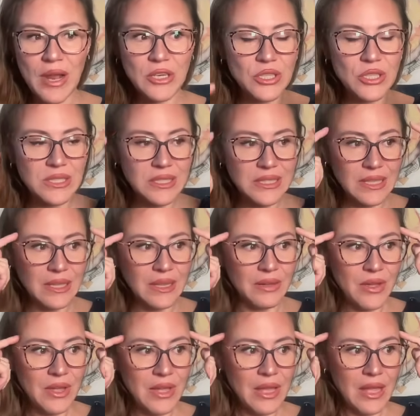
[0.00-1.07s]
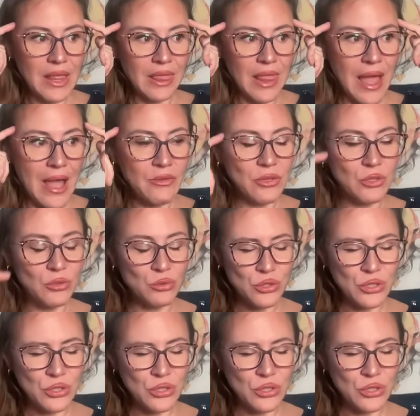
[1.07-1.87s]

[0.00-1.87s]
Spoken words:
instead of allowing you to